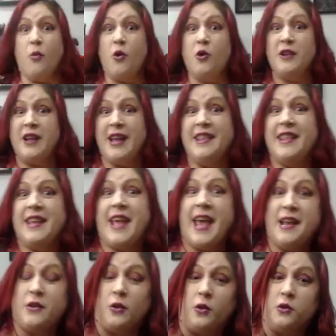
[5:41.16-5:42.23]
weren't in the
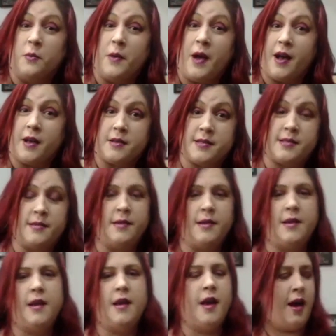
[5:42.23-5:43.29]
candle holder box.
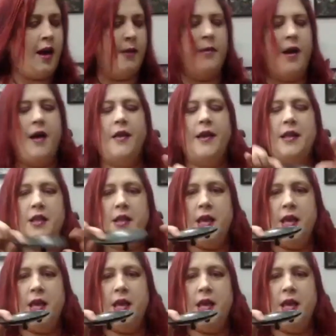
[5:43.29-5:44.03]
I like